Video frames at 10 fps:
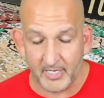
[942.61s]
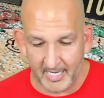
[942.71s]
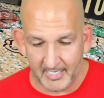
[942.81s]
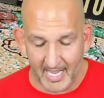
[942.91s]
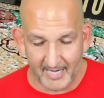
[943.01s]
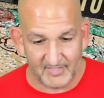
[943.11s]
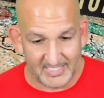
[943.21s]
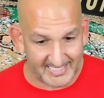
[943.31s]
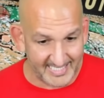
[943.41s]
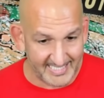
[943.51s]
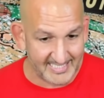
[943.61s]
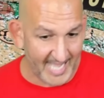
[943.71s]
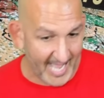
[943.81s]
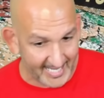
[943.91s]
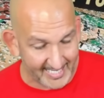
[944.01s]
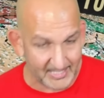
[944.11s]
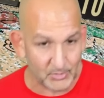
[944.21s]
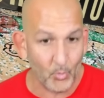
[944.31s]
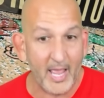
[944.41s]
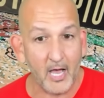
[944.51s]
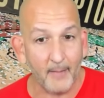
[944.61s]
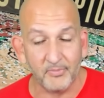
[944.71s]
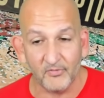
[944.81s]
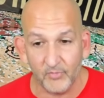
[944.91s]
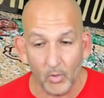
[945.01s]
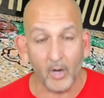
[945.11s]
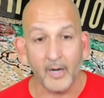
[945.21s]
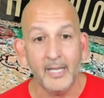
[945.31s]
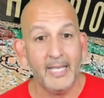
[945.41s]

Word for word: and kind of zigzag his way up the floor.